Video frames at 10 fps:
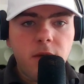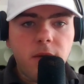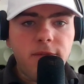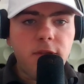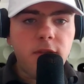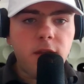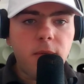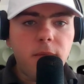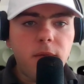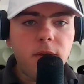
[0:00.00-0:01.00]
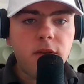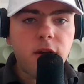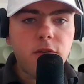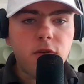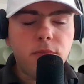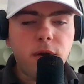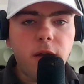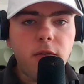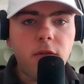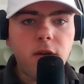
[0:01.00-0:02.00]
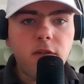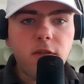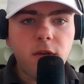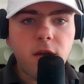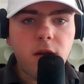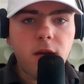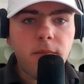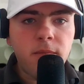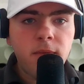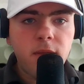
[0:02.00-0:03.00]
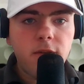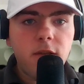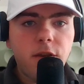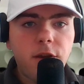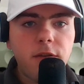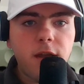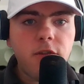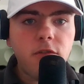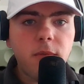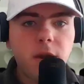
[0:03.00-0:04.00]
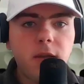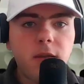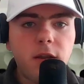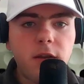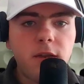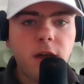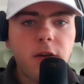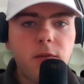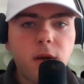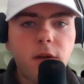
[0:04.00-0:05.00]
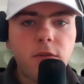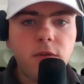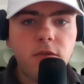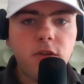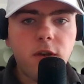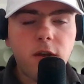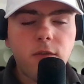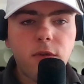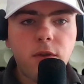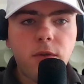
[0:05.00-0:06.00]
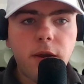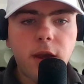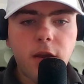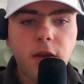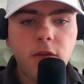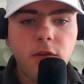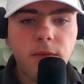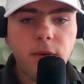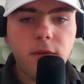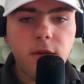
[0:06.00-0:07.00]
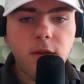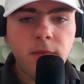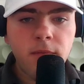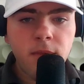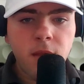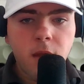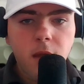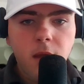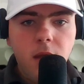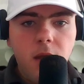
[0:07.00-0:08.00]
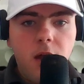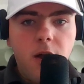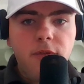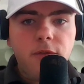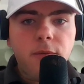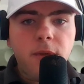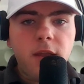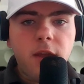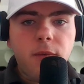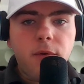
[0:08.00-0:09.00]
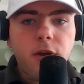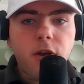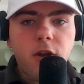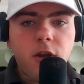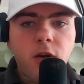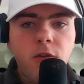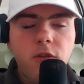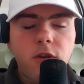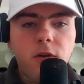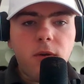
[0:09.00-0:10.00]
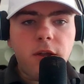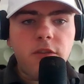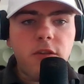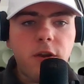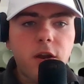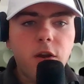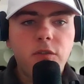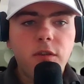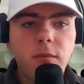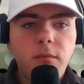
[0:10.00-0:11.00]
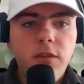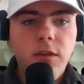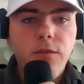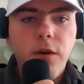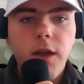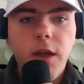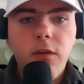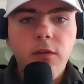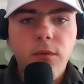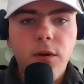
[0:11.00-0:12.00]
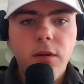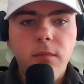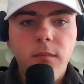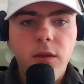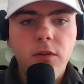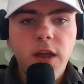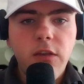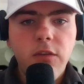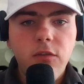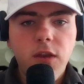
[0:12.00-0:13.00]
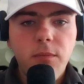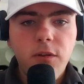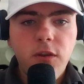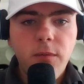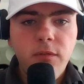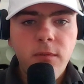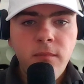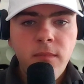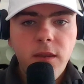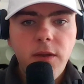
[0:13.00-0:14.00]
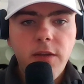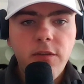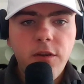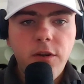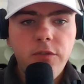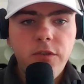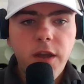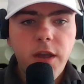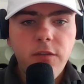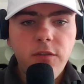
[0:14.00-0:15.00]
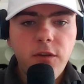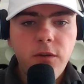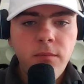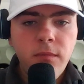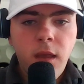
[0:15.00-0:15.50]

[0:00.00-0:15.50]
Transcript: we have to see how McDonald O'Brien does. Because they lost Ashley Menny and they lost Kellyanne Rosholt. She transferred to Grand Canyon University. So for me, they have a really good coach, legendary coach in Misty Farkay, who's won, national championships, as a coach at ASU.